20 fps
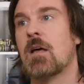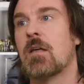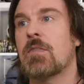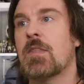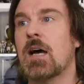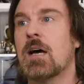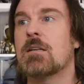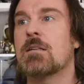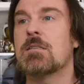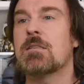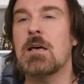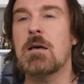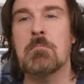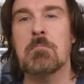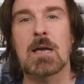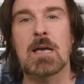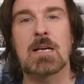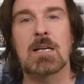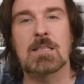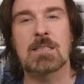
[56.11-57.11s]
that they're
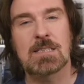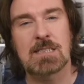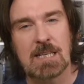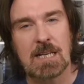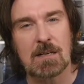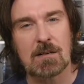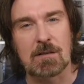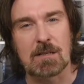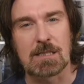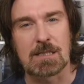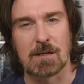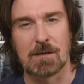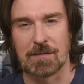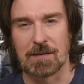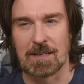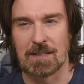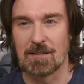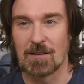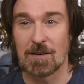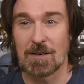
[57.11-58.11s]
making a series of
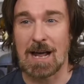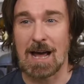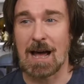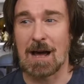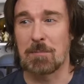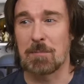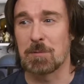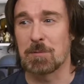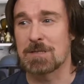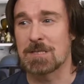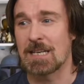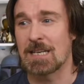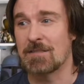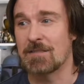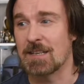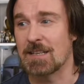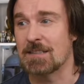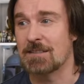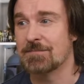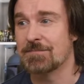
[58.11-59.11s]
it on Apple TV.